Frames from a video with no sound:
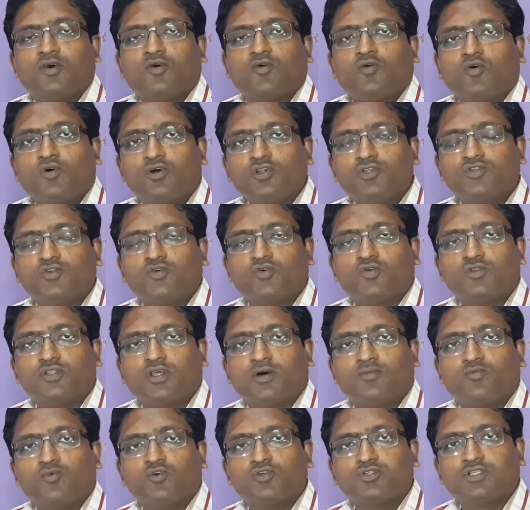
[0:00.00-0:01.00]
Also, the
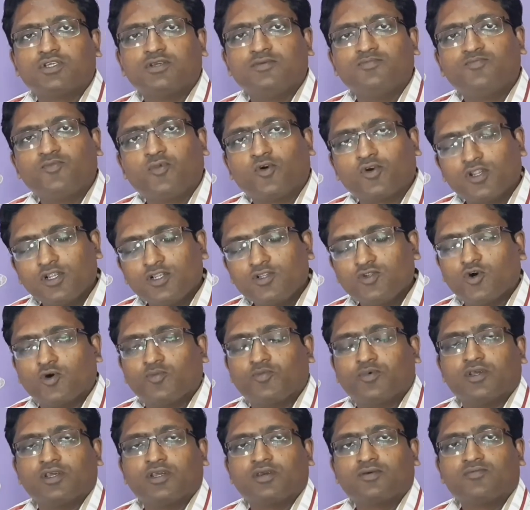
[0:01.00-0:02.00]
most important
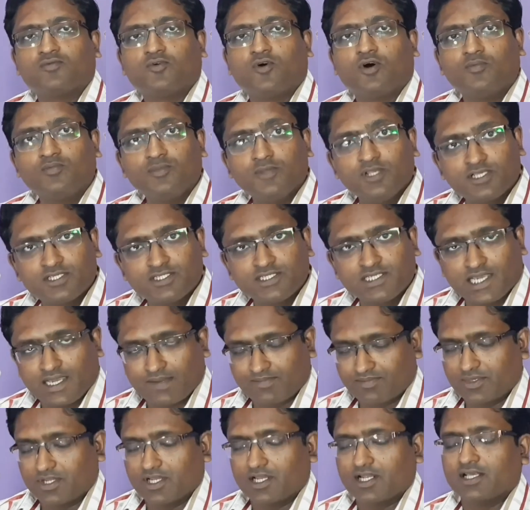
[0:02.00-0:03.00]
topic from this
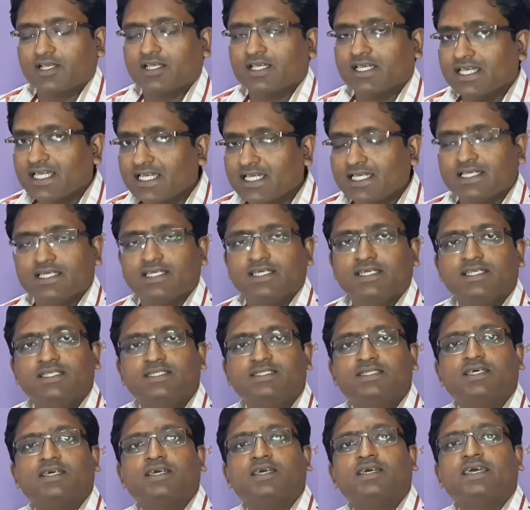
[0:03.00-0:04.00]
chapter
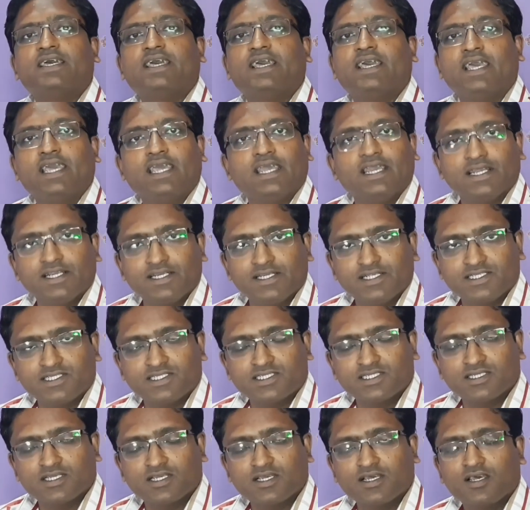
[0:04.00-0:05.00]
is
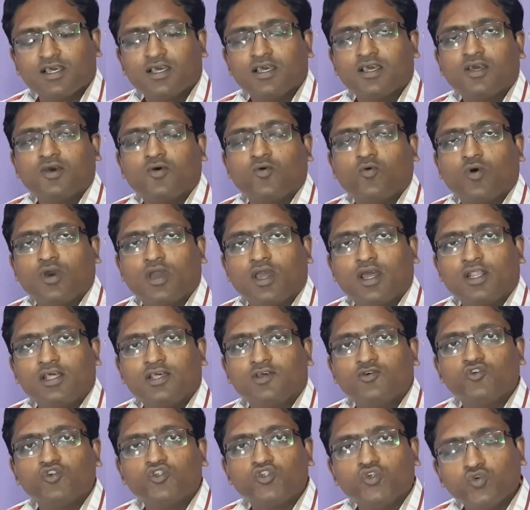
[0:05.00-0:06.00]
AIDS, where
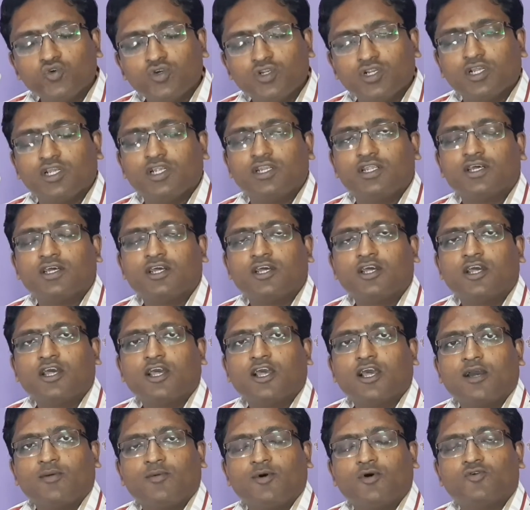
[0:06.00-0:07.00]
you should read
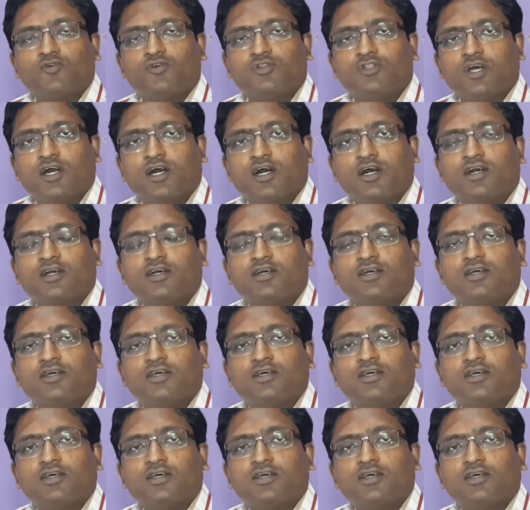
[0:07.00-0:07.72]
about the